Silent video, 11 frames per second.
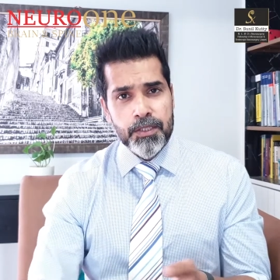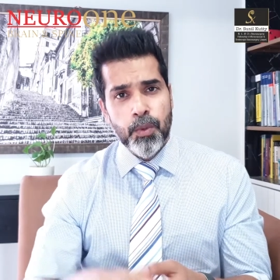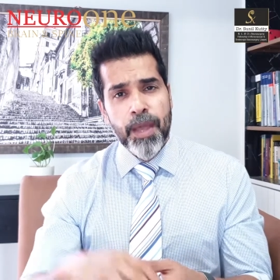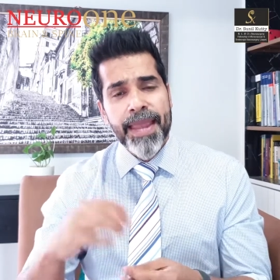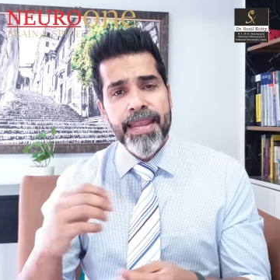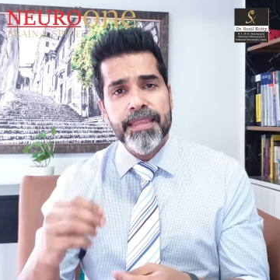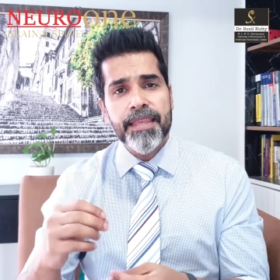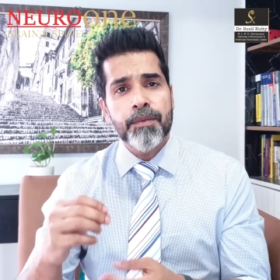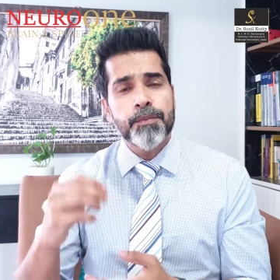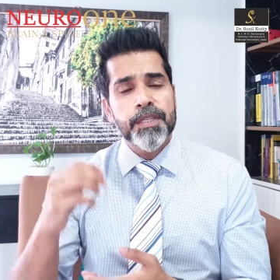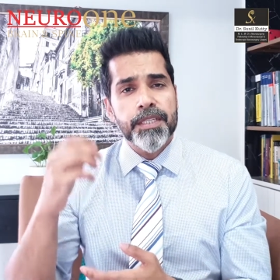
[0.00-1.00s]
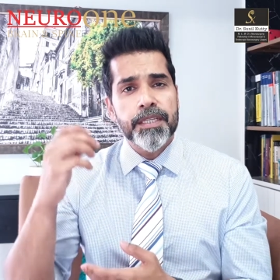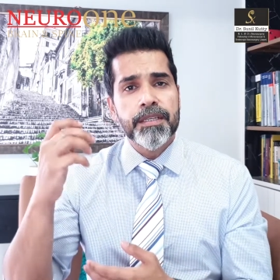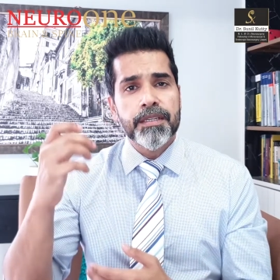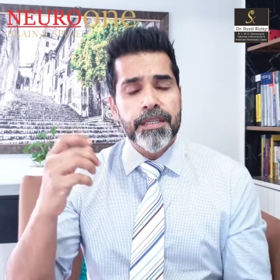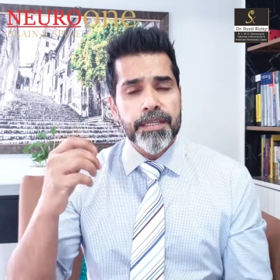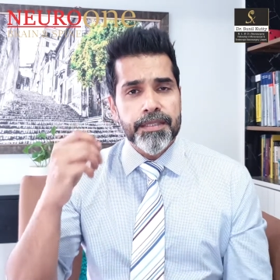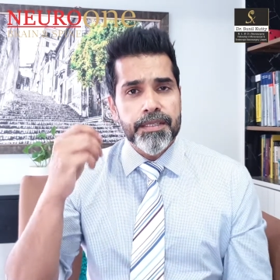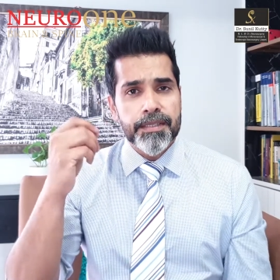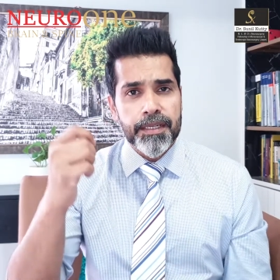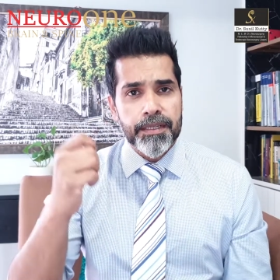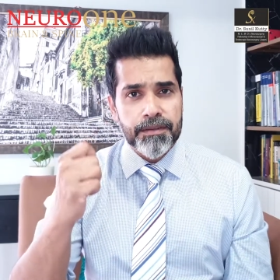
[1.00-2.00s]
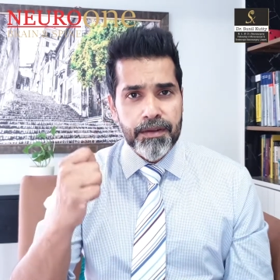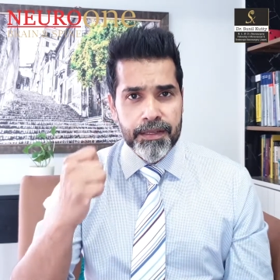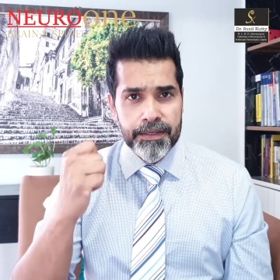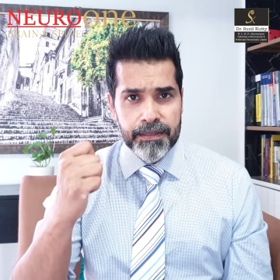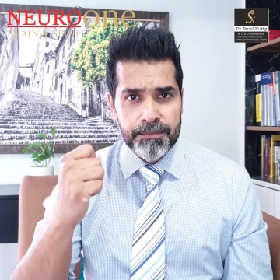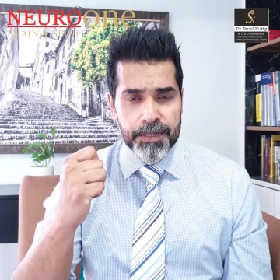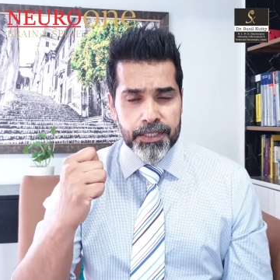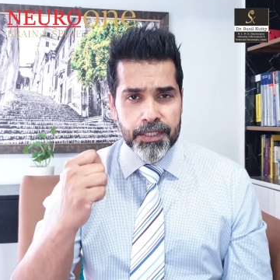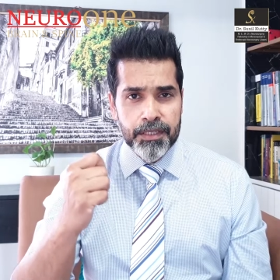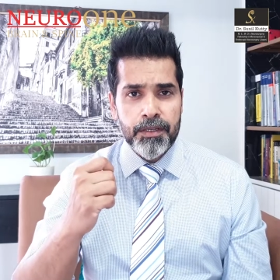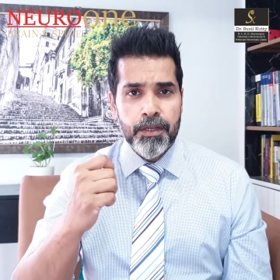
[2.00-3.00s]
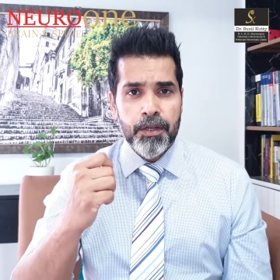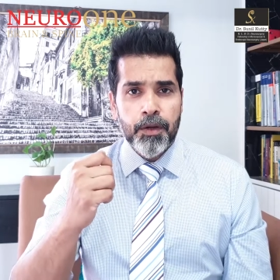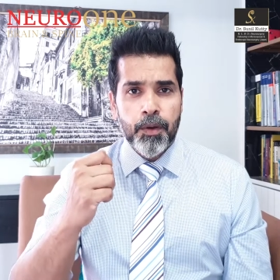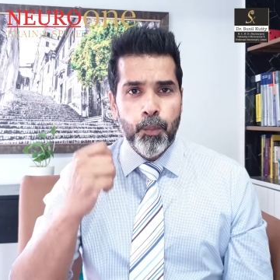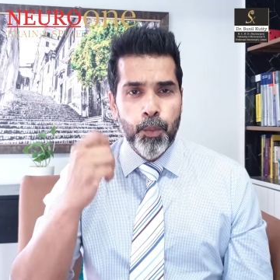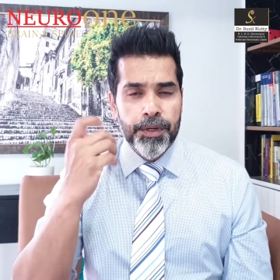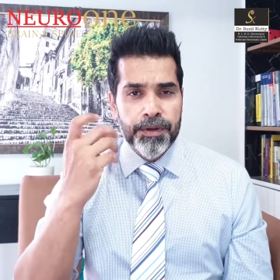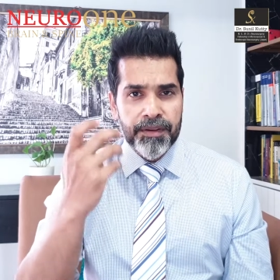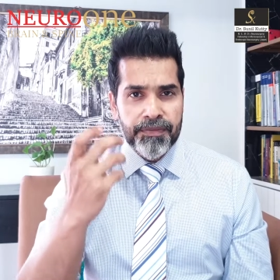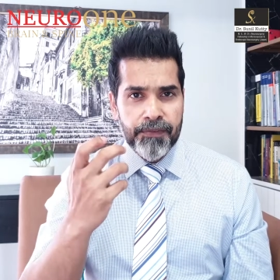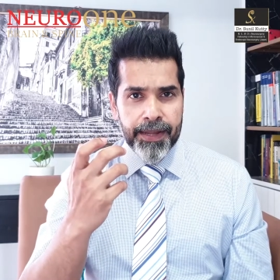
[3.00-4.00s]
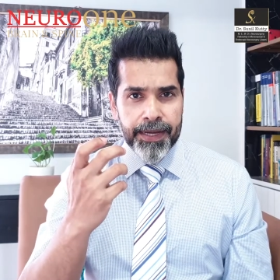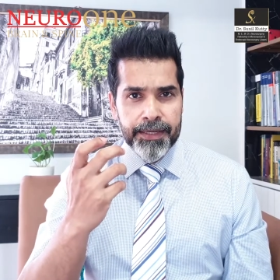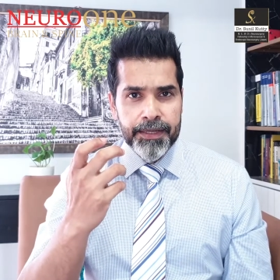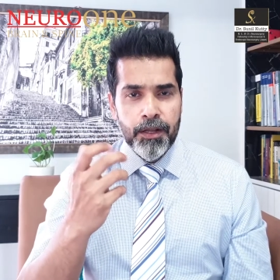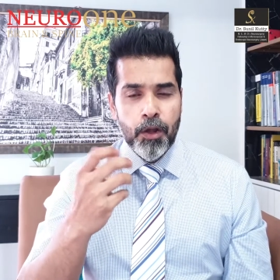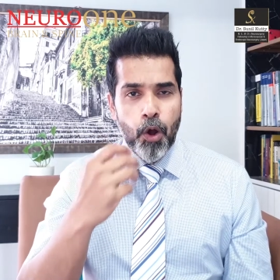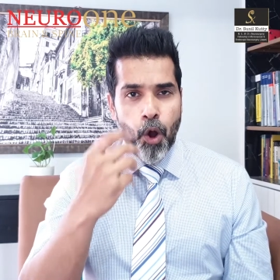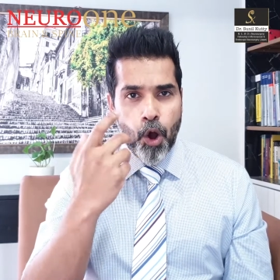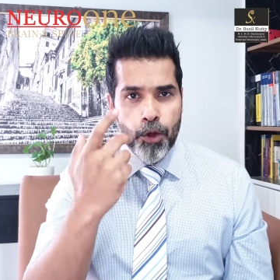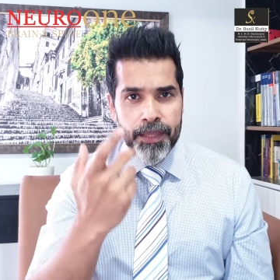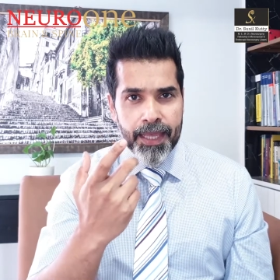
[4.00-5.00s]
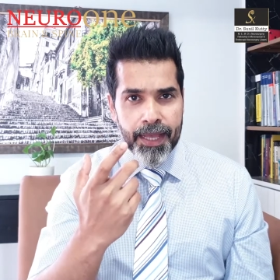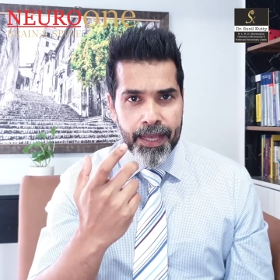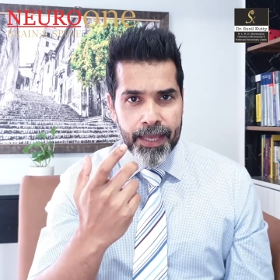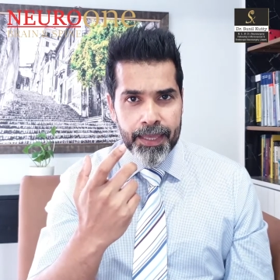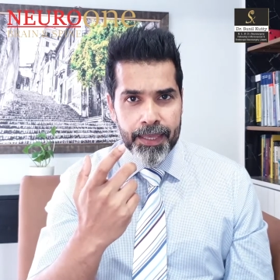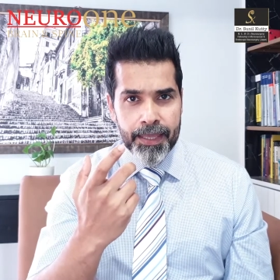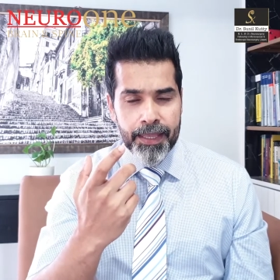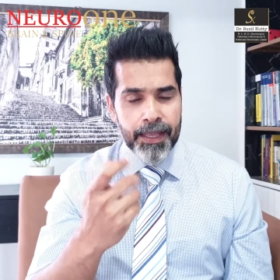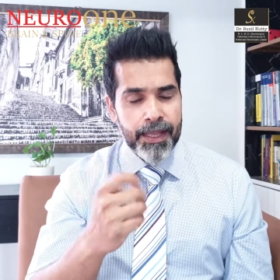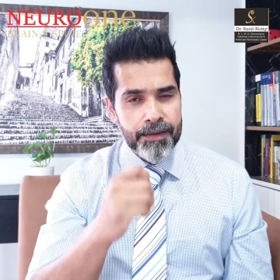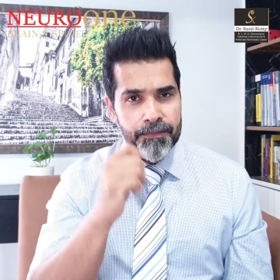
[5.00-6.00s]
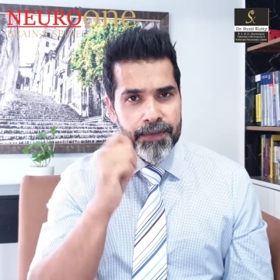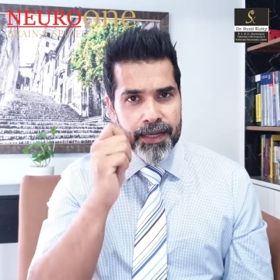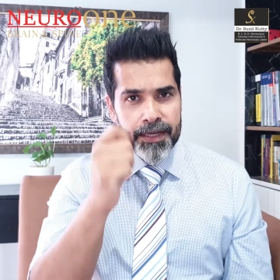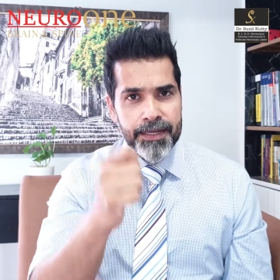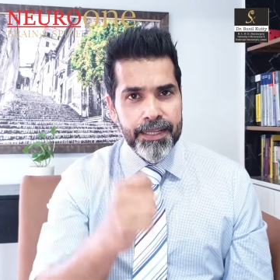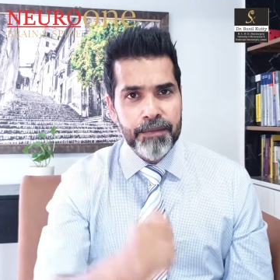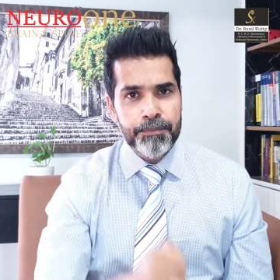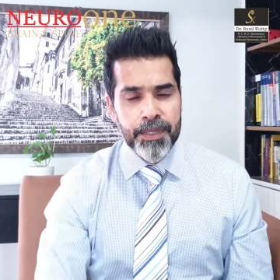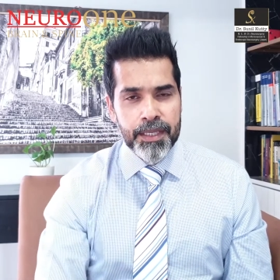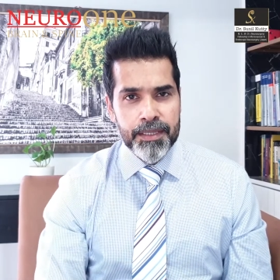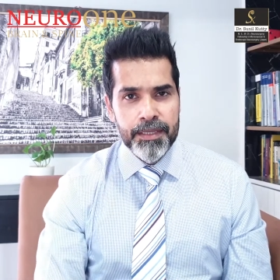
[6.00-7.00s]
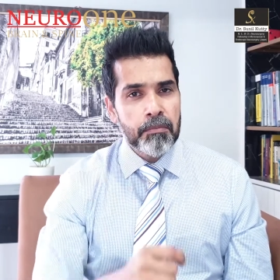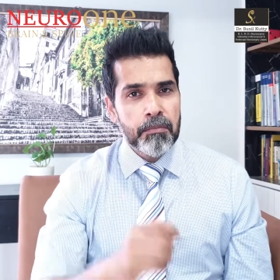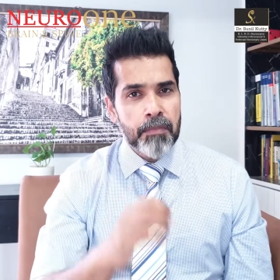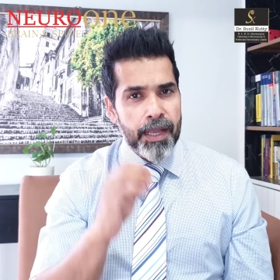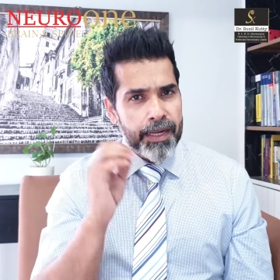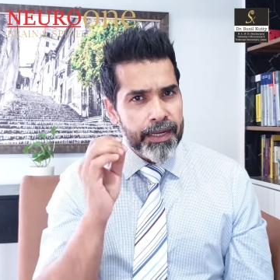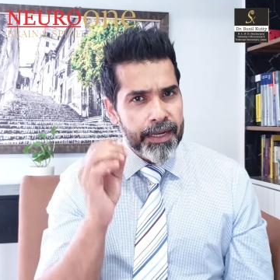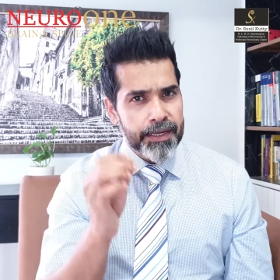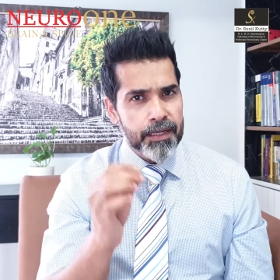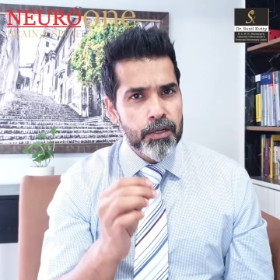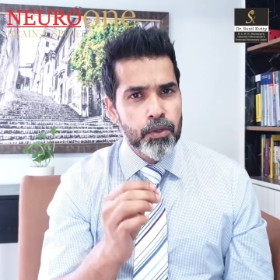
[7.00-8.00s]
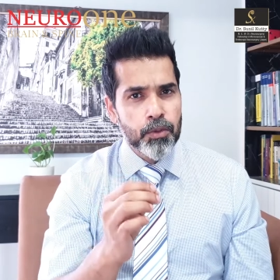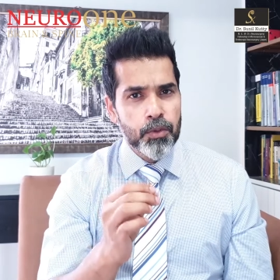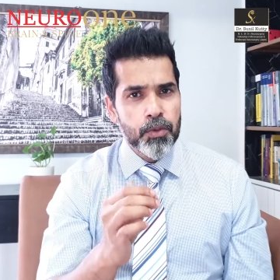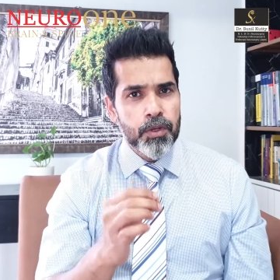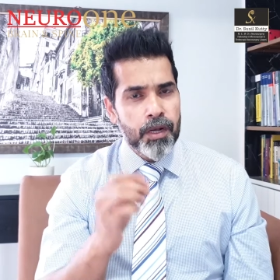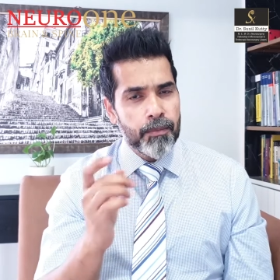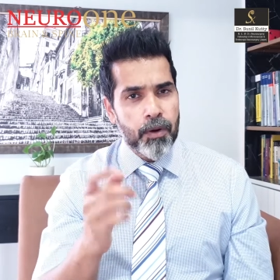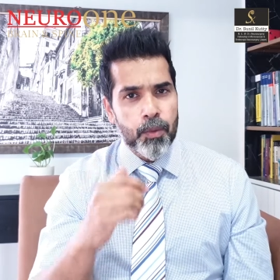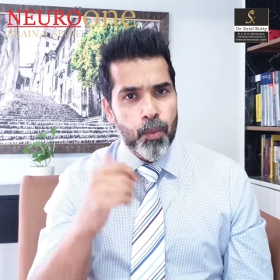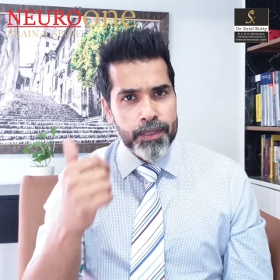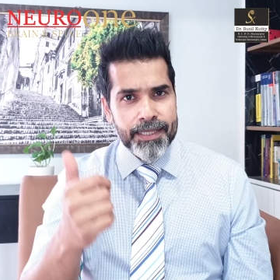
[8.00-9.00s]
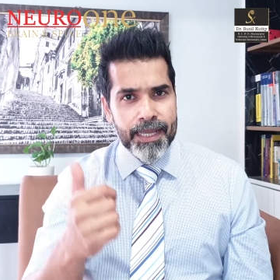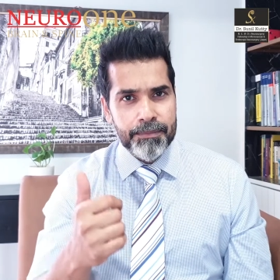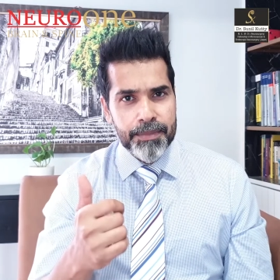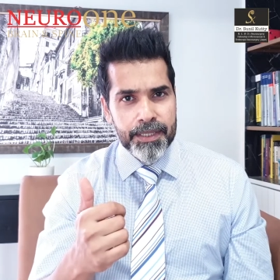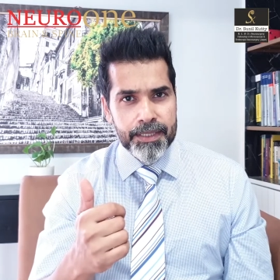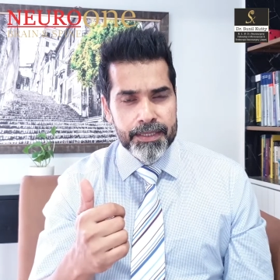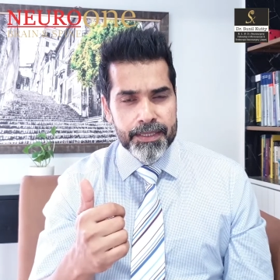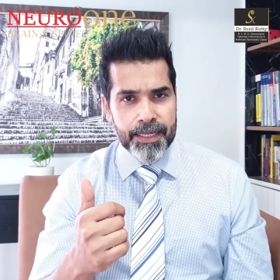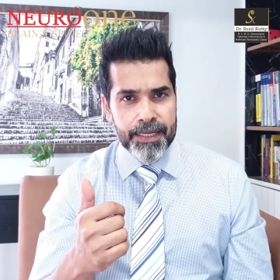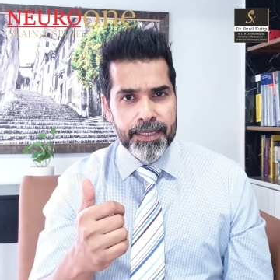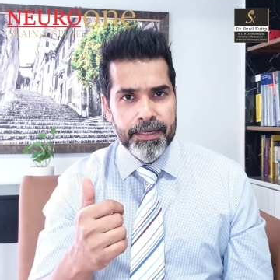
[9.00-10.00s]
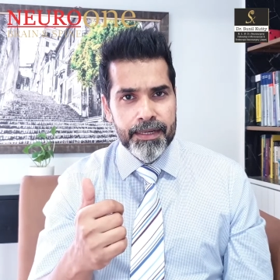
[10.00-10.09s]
So anything which increases the intracranial pressure would reflect on the eye, and we can take a peek and get a clue about what's happening inside